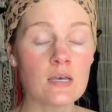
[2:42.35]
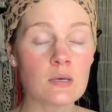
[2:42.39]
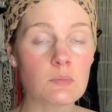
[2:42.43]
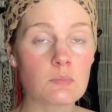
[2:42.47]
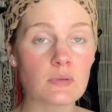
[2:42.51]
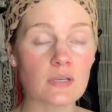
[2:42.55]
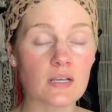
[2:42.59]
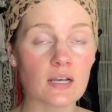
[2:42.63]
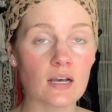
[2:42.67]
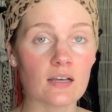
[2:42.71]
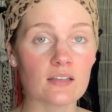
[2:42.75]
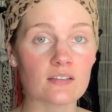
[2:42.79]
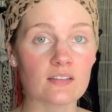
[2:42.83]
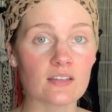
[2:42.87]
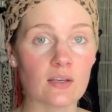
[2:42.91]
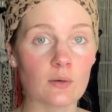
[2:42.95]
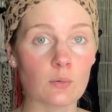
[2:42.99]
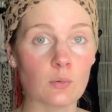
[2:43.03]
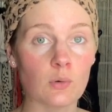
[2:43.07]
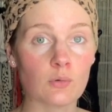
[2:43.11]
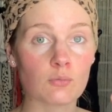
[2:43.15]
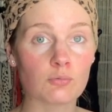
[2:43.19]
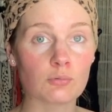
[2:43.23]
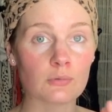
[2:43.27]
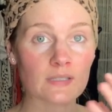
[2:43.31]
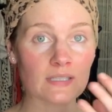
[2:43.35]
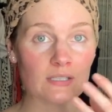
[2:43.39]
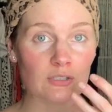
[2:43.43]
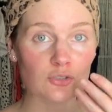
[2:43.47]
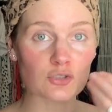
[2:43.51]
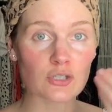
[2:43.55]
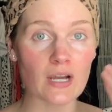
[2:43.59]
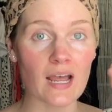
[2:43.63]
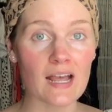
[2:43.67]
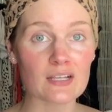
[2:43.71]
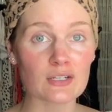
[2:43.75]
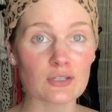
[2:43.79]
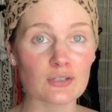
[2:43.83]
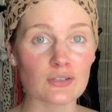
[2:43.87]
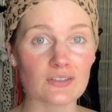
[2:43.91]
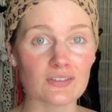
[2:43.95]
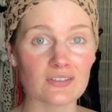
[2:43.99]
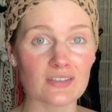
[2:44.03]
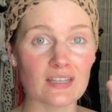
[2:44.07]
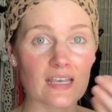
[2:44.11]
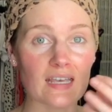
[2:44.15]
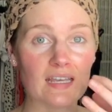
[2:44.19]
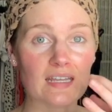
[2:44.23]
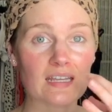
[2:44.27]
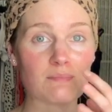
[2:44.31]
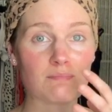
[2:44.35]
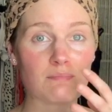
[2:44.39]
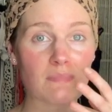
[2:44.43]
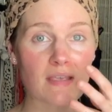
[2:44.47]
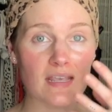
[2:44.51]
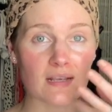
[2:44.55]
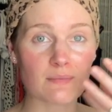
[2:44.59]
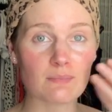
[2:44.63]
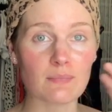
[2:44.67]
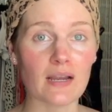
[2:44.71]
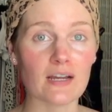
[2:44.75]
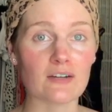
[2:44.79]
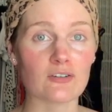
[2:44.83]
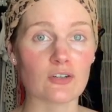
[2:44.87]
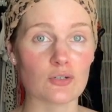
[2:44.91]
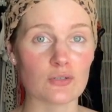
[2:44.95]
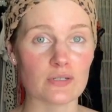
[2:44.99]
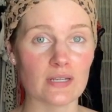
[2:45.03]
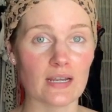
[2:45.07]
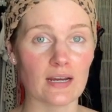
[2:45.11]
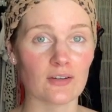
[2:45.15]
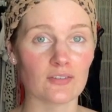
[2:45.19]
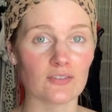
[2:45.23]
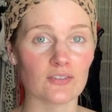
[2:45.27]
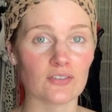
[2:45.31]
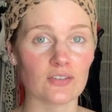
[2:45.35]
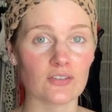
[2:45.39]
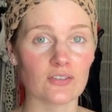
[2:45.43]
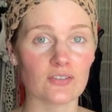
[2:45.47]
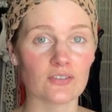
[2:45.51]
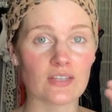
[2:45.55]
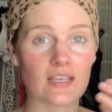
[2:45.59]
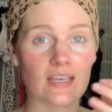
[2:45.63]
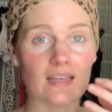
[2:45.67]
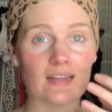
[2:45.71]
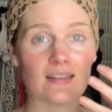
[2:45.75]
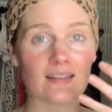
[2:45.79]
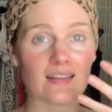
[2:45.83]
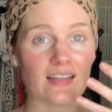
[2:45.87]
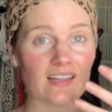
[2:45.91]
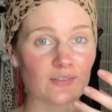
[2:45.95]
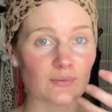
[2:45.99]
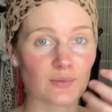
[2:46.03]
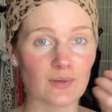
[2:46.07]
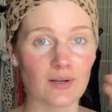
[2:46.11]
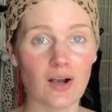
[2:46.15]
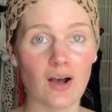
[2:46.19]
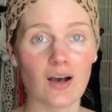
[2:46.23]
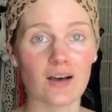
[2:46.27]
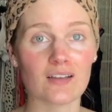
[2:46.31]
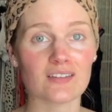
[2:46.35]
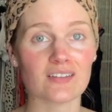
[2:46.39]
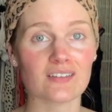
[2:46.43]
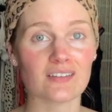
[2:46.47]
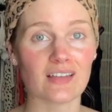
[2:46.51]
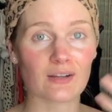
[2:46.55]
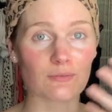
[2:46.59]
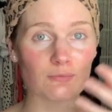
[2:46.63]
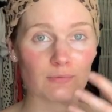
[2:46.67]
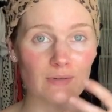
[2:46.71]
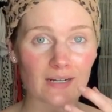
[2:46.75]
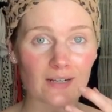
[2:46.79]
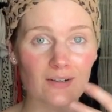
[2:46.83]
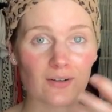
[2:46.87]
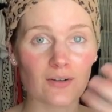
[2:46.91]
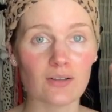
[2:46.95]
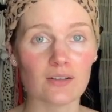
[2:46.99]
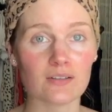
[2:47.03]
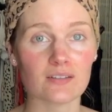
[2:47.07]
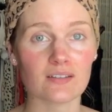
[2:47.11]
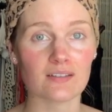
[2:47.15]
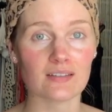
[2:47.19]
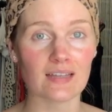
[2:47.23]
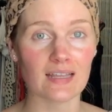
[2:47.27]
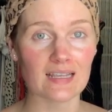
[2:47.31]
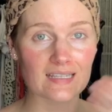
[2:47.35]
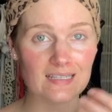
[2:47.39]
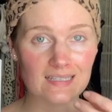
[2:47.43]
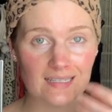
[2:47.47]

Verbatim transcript: because it will really drag your skin and make micro tears in your skin and that's what causes like wrinkles and like